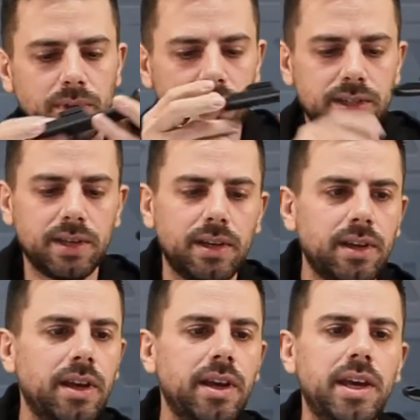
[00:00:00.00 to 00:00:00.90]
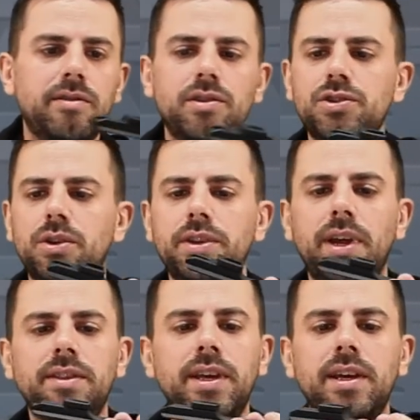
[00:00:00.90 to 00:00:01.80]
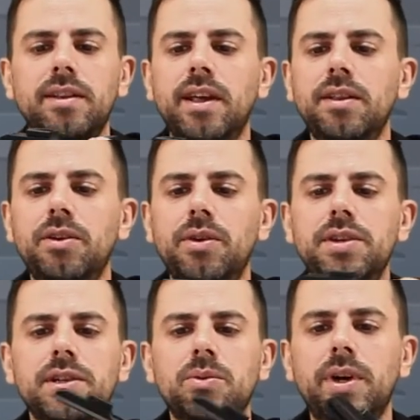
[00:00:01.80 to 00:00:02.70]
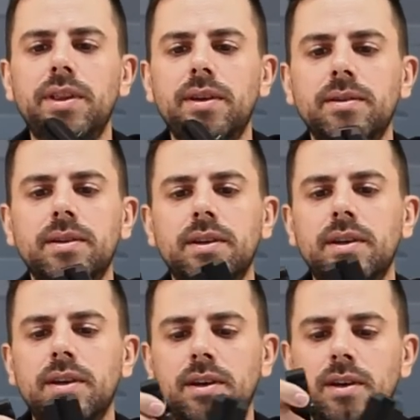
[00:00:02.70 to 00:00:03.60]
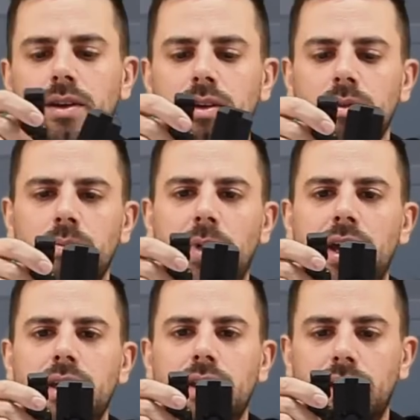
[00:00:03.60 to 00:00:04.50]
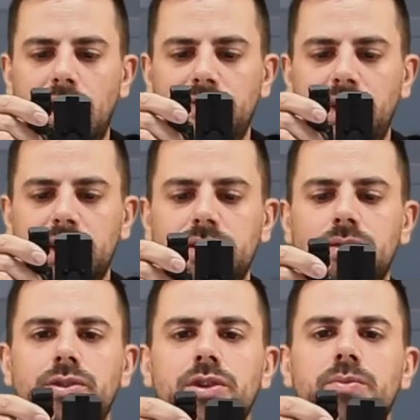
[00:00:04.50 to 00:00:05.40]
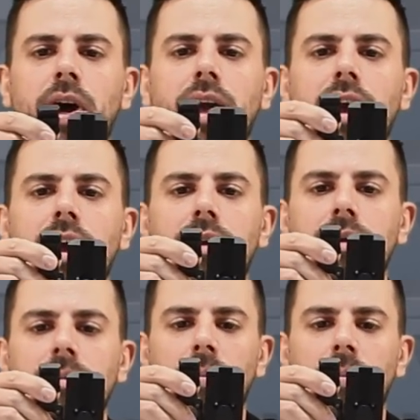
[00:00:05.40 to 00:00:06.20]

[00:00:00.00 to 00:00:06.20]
It's even shorter, I think, than the original one by FX, just by a hair.